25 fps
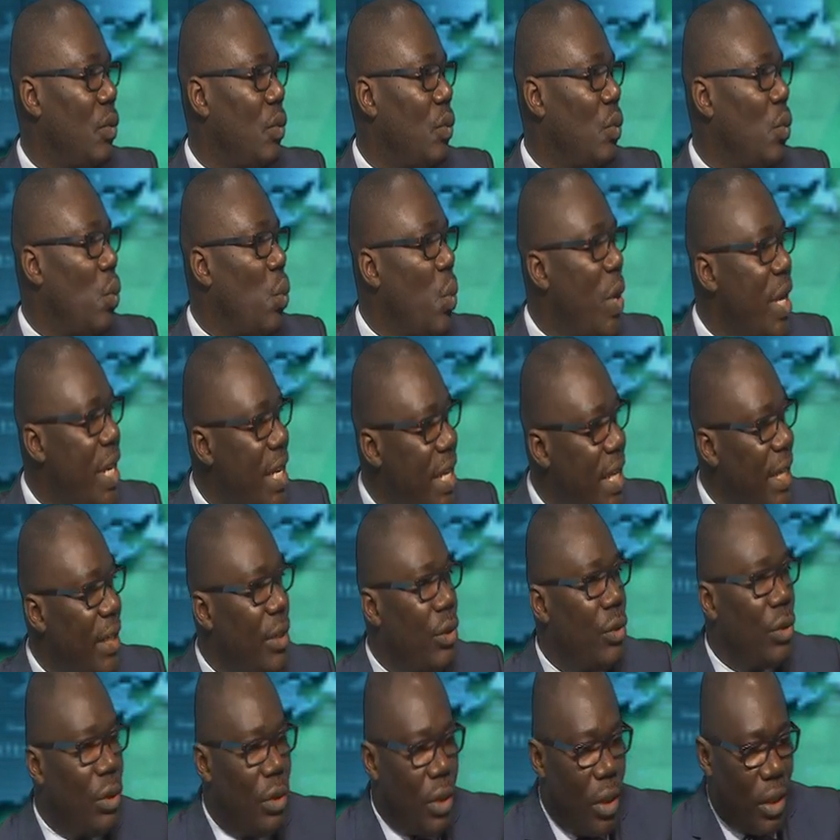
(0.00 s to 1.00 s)
We need
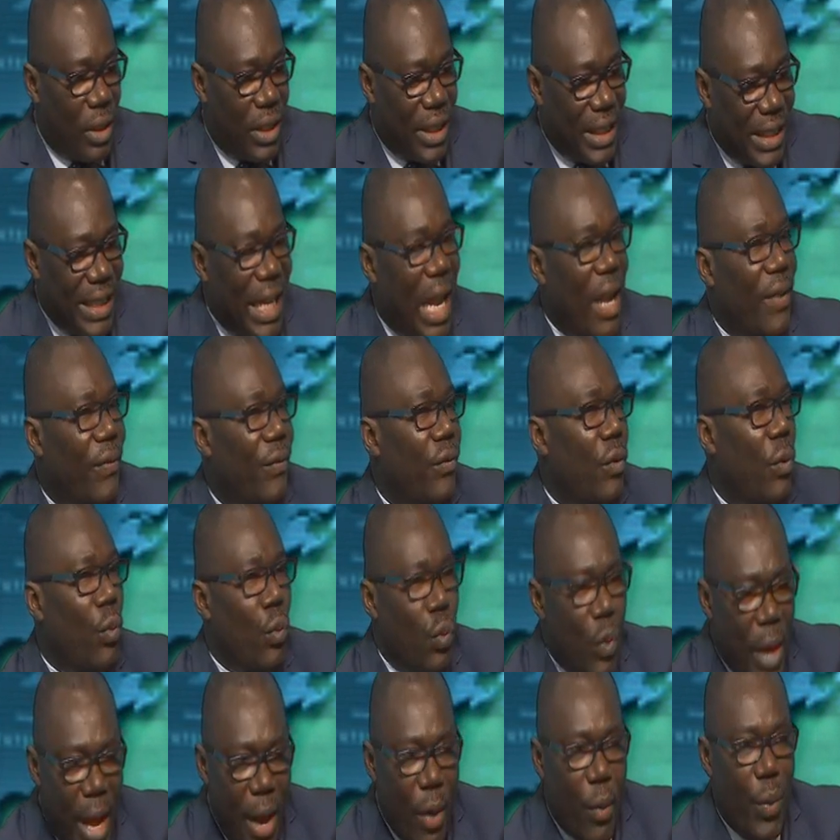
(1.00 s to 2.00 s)
to just start from
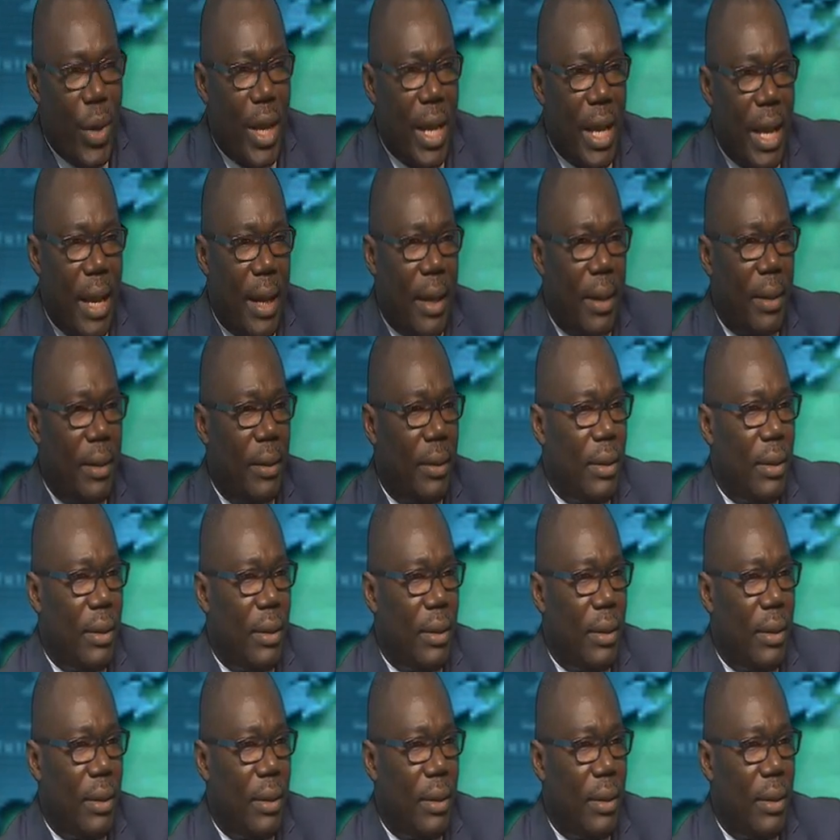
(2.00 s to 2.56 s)
where we are.